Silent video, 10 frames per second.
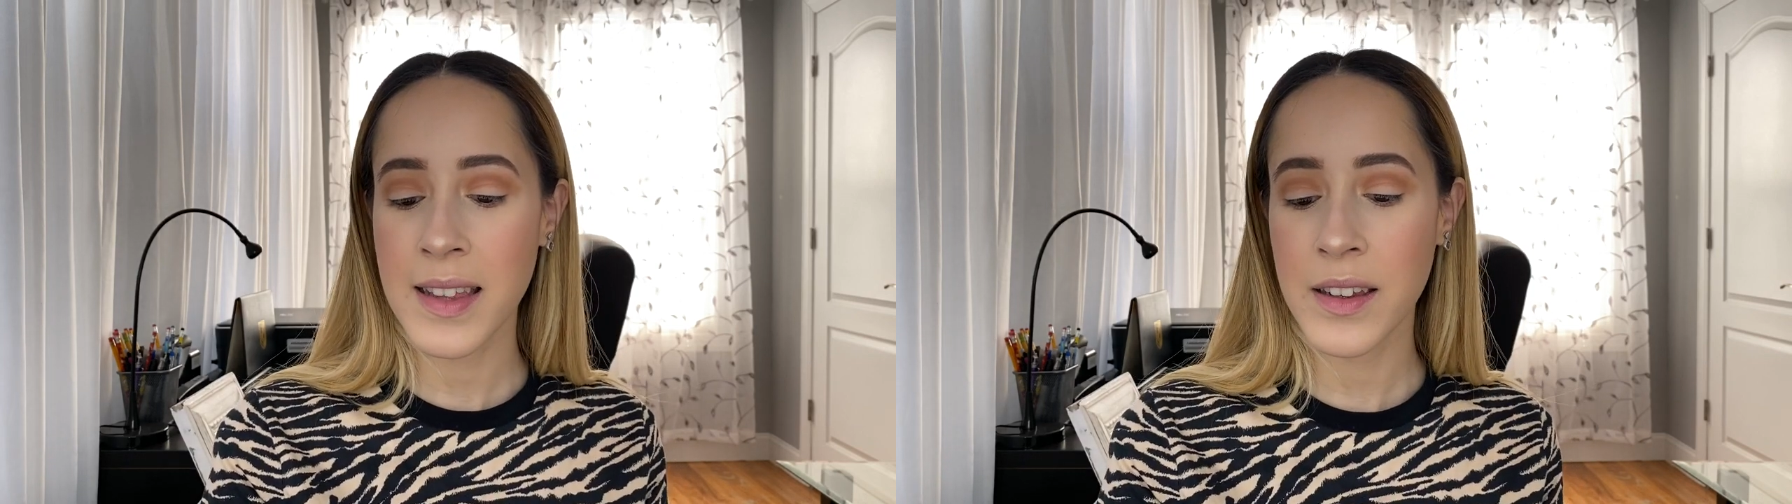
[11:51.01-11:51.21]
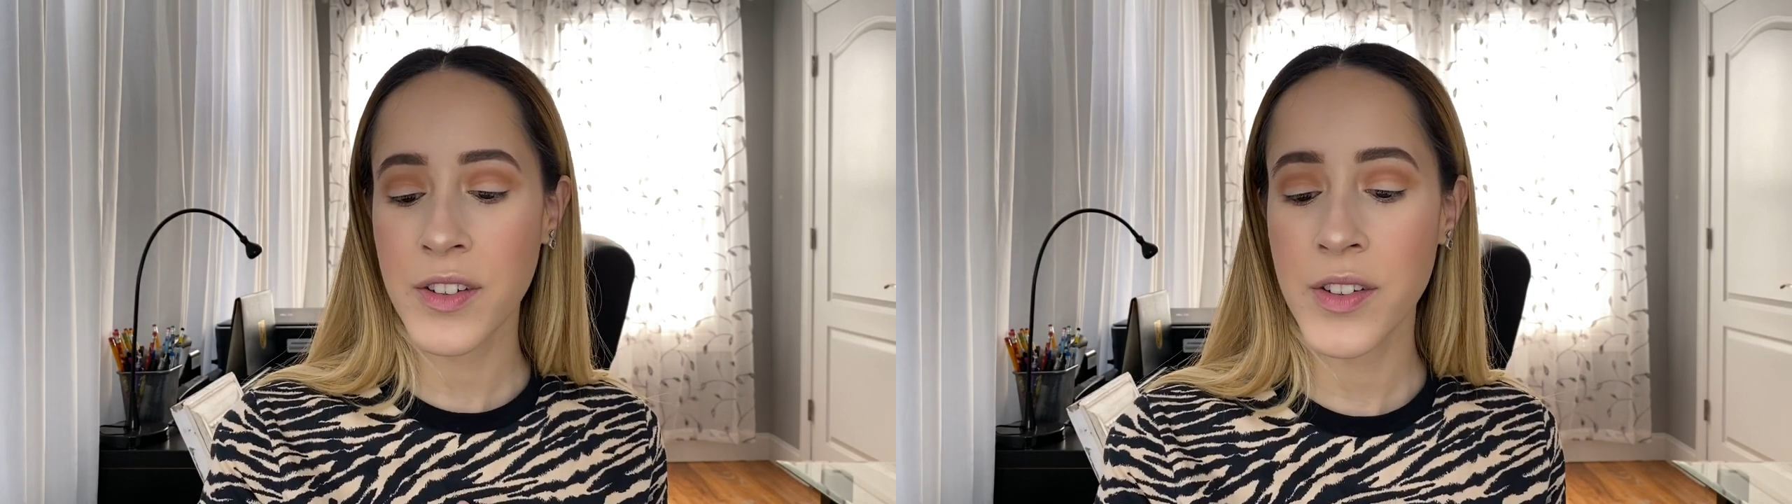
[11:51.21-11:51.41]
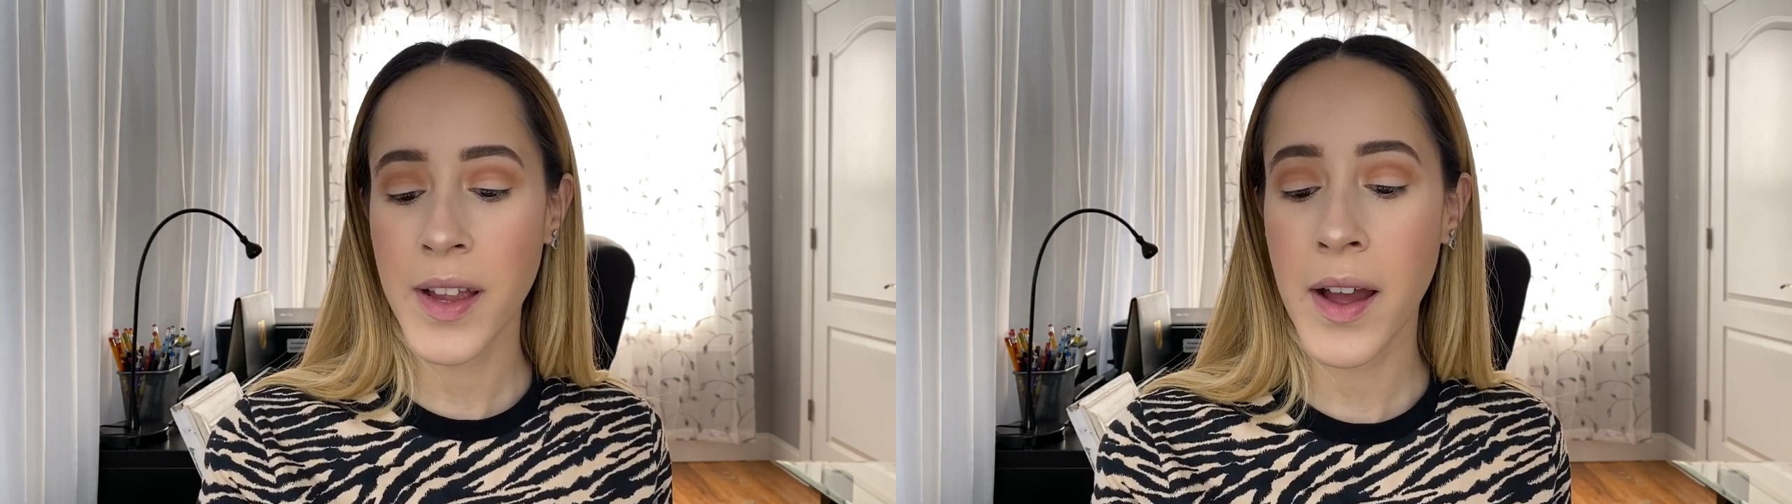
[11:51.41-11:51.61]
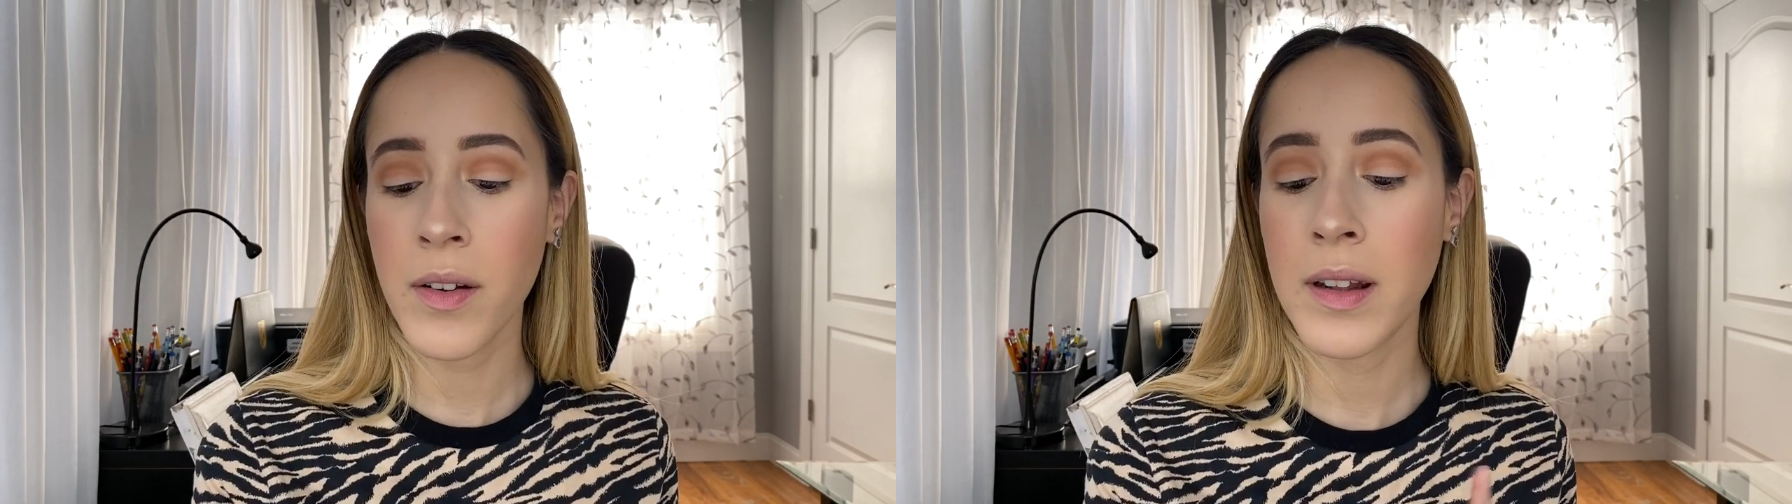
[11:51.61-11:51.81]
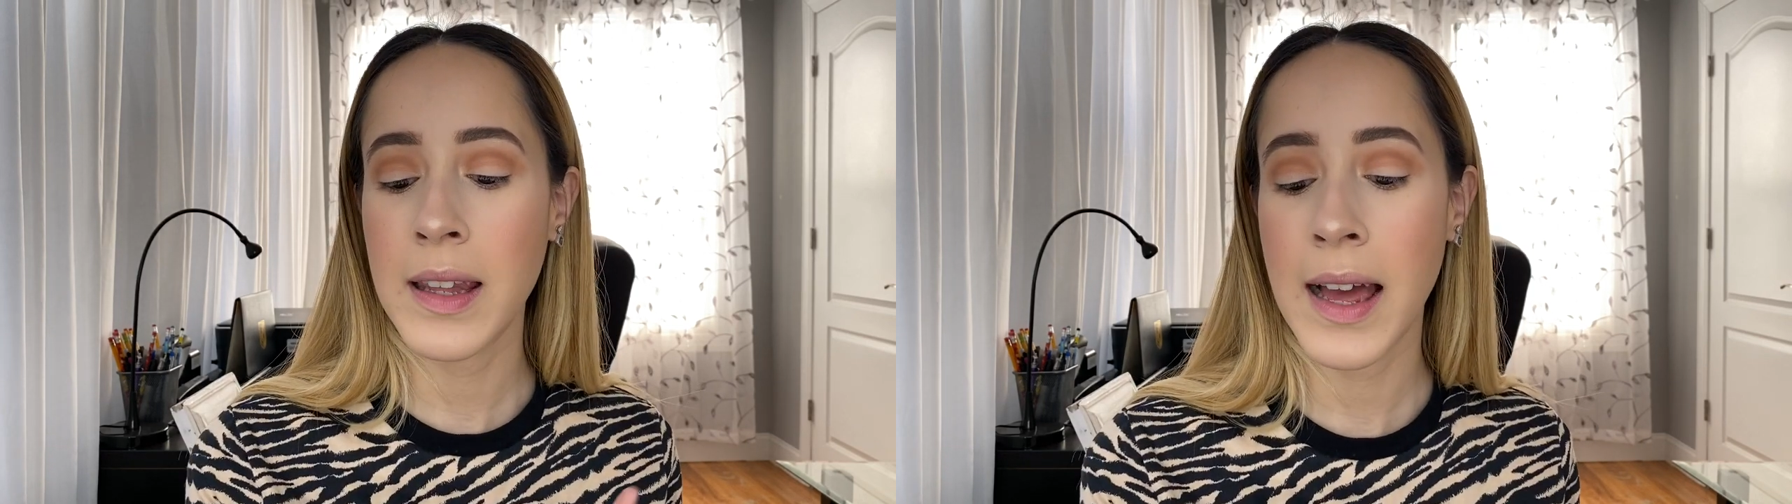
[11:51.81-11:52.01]

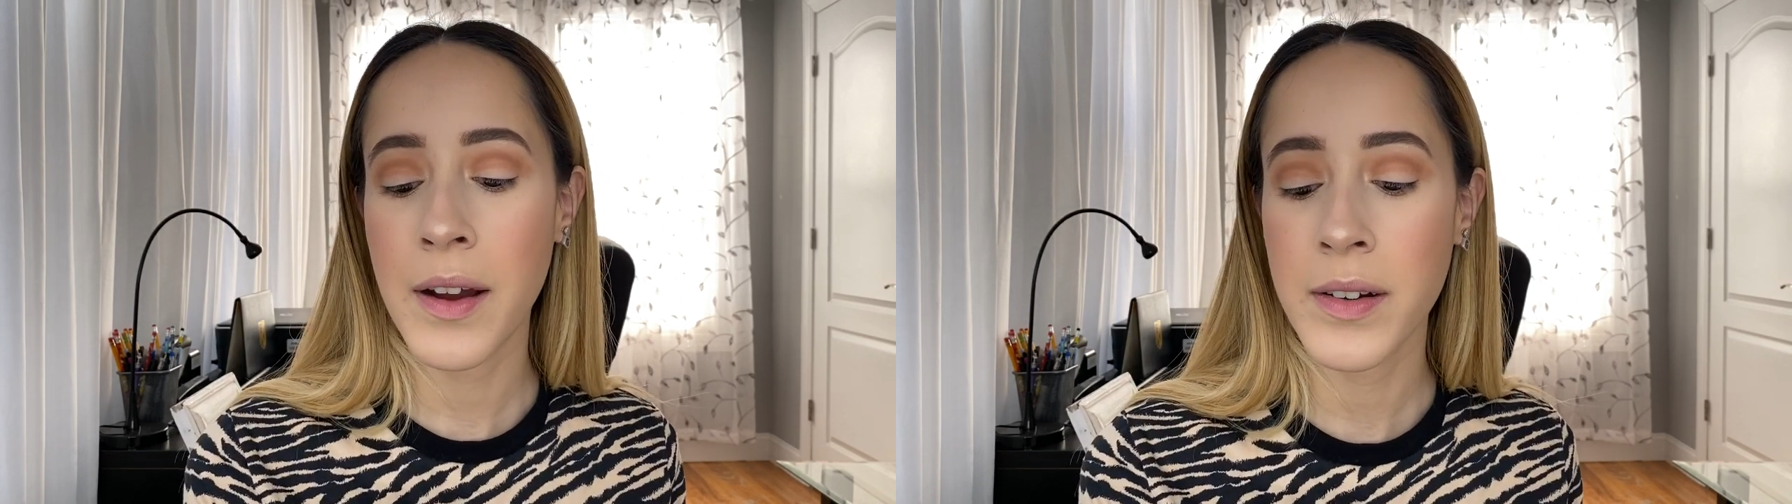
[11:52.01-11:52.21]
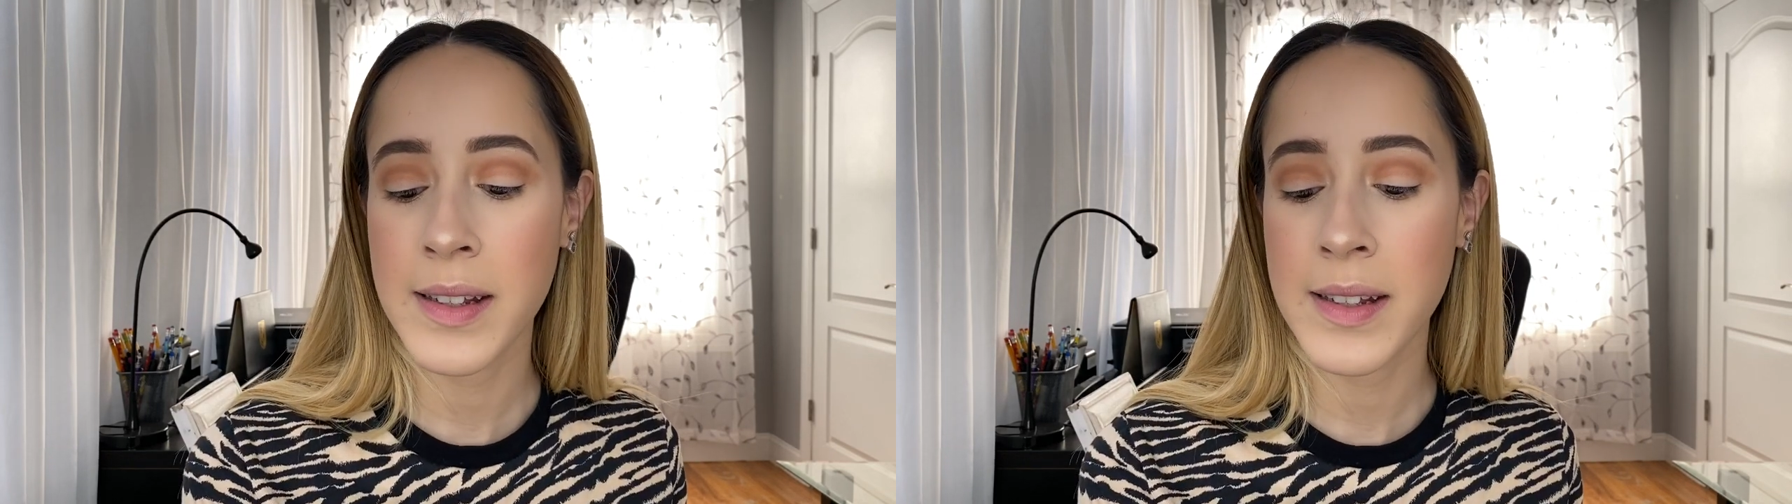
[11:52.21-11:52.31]
Shout Loud